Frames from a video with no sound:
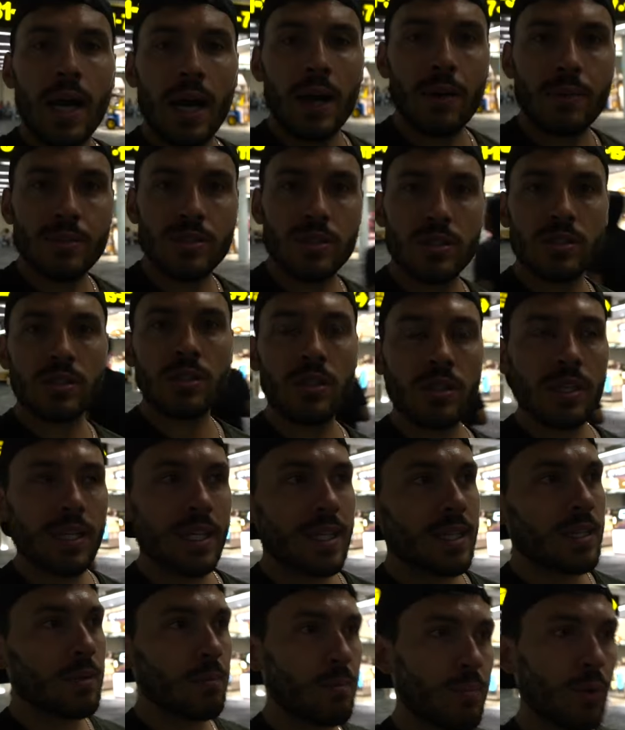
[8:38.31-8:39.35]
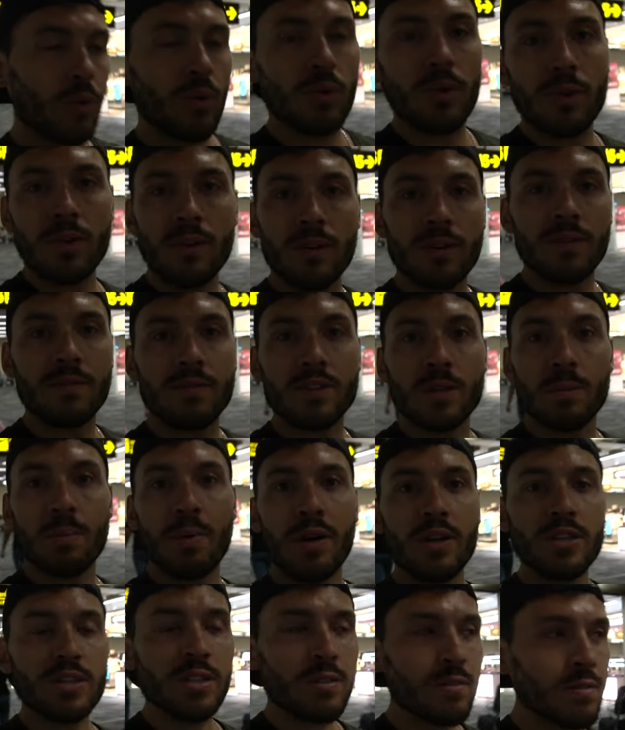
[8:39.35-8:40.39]
I was just looking at the board of
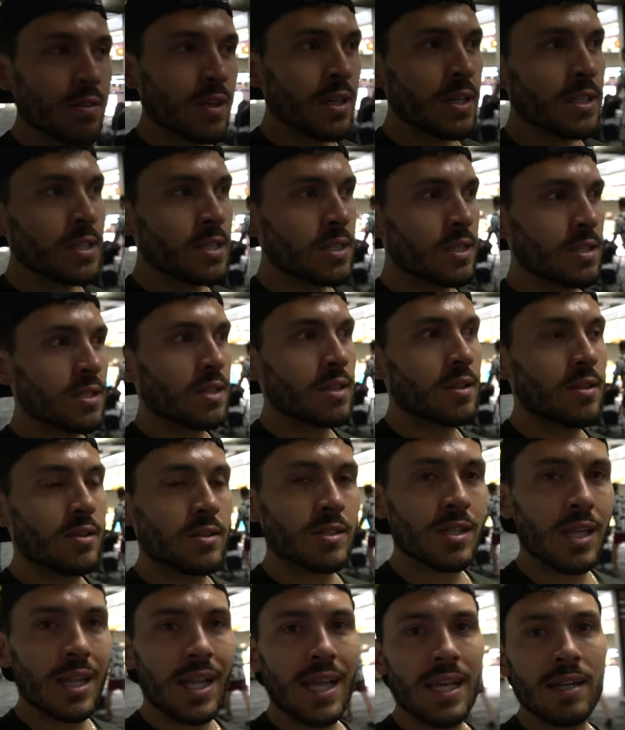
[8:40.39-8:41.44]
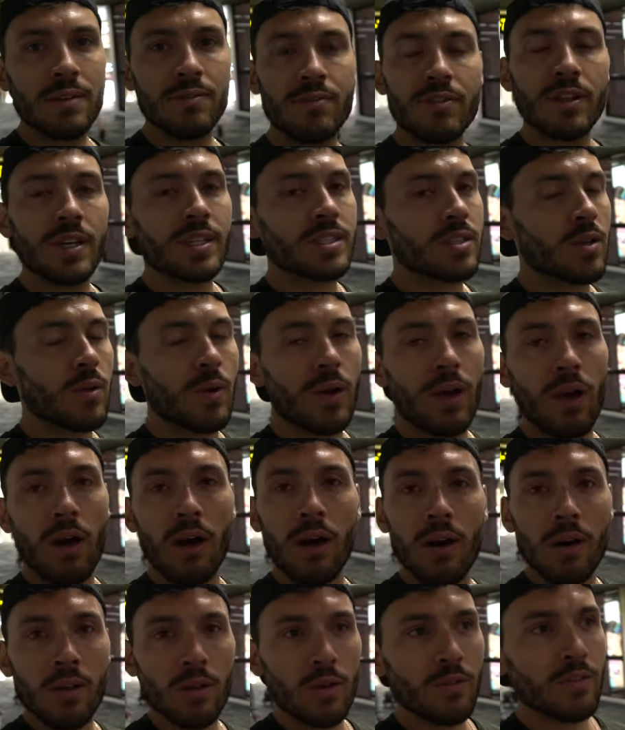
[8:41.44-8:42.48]
departure flights there's a lot of flights going
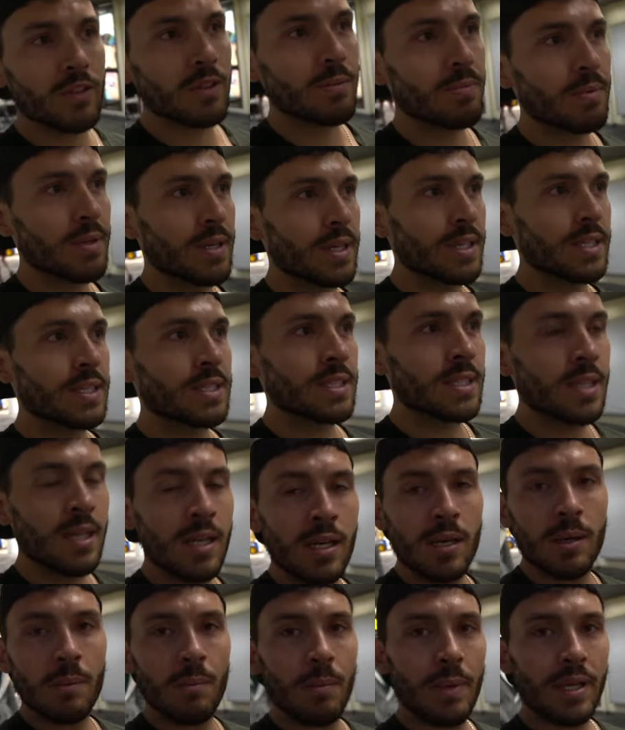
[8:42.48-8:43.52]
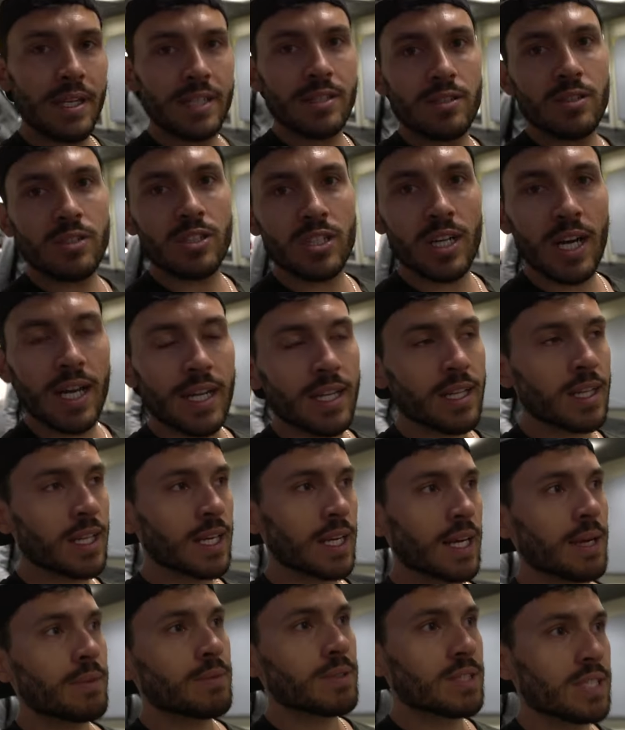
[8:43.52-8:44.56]
all over the place many to China
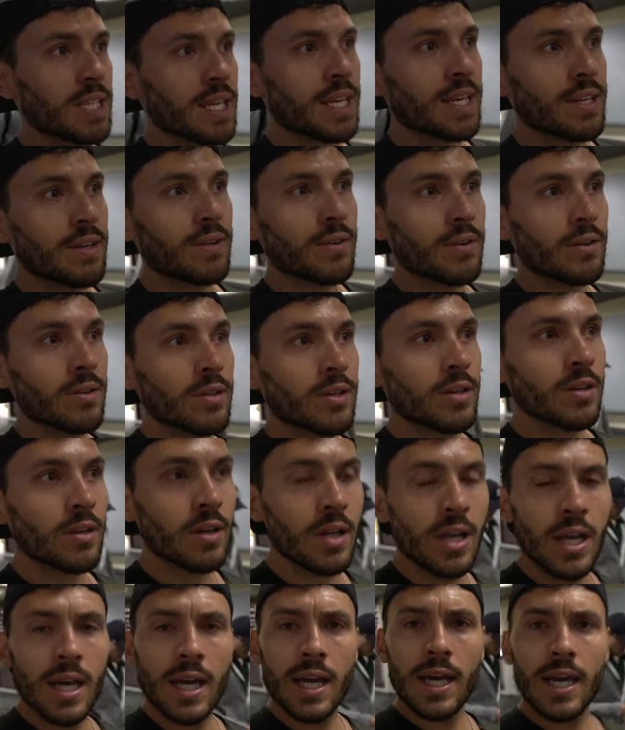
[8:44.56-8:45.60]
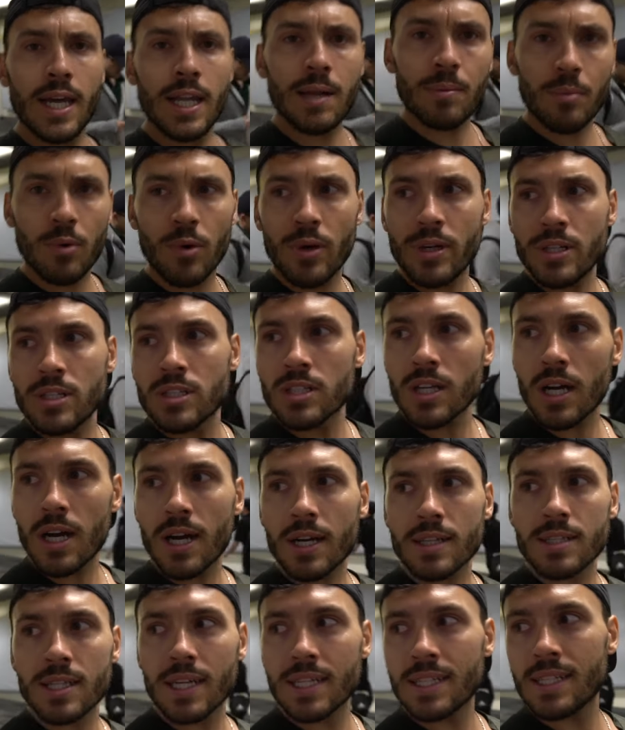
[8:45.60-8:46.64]
like I was saying earlier and I'm quite
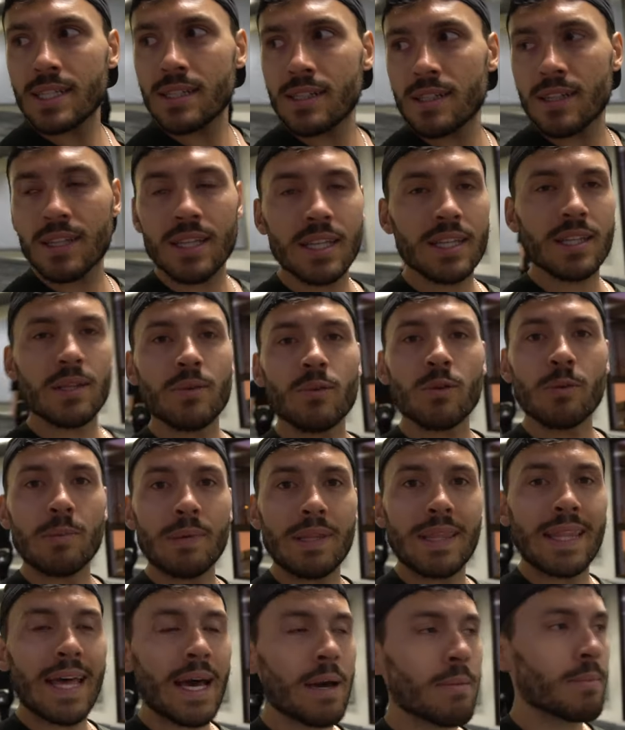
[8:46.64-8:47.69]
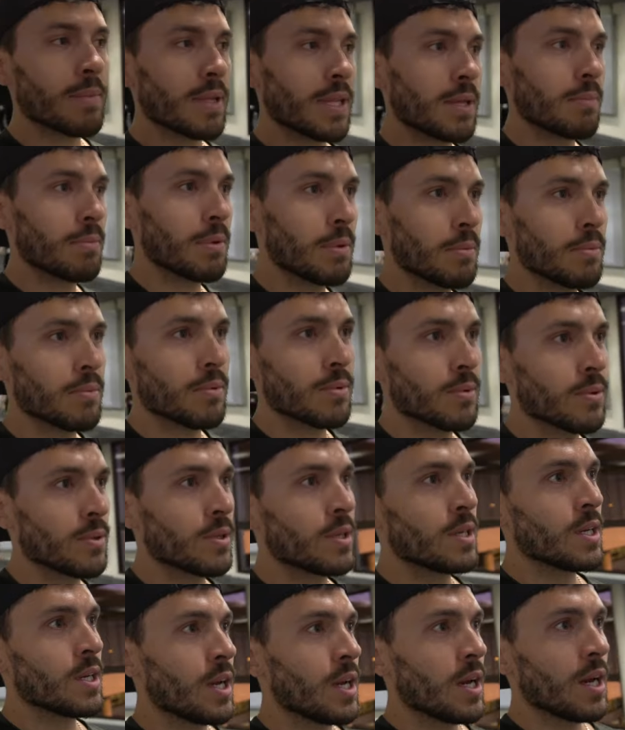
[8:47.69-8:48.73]
shocked I didn't think there would be that many people
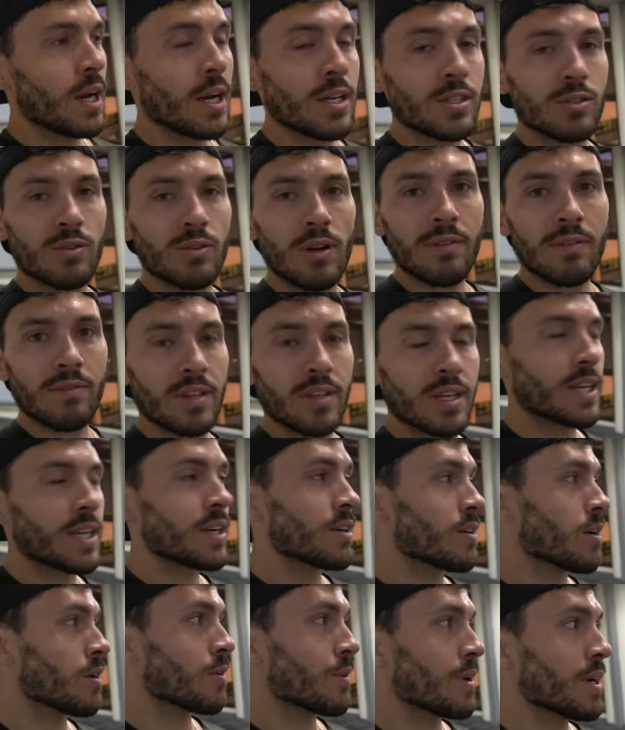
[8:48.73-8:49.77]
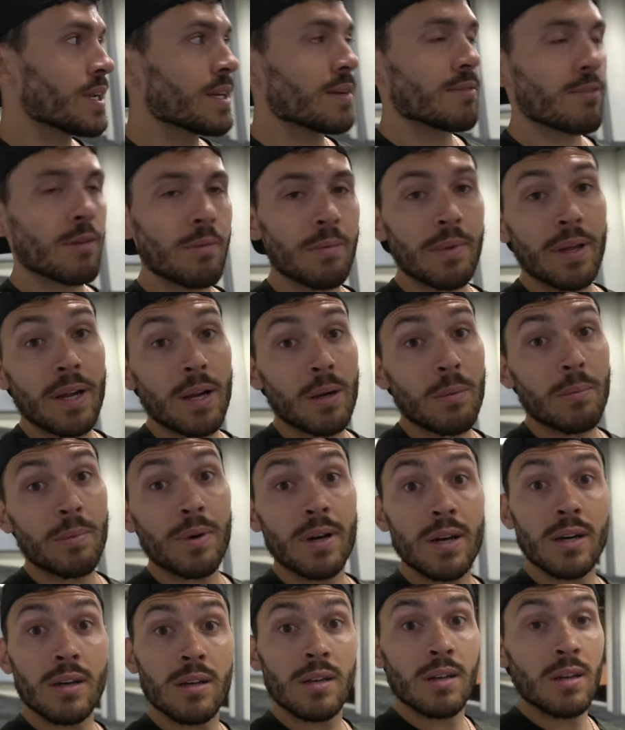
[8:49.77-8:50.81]
uh, traveling here already from there,
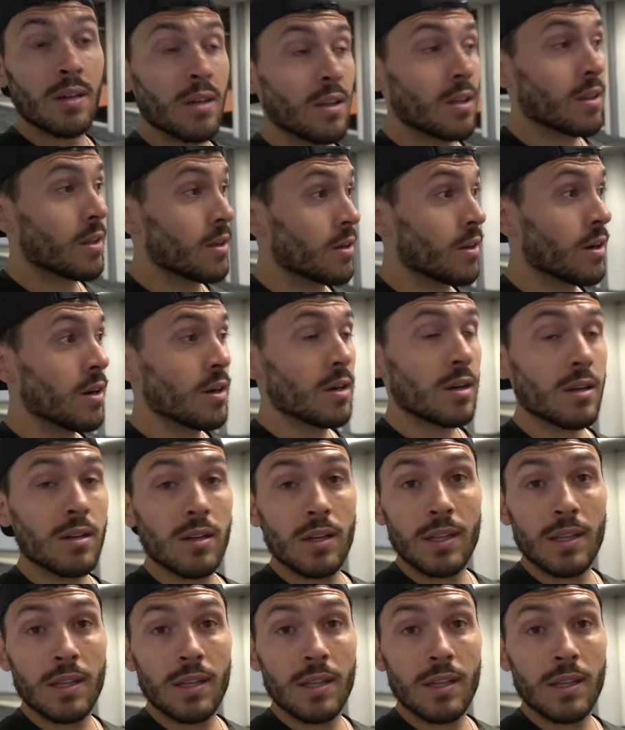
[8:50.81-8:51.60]
but there are.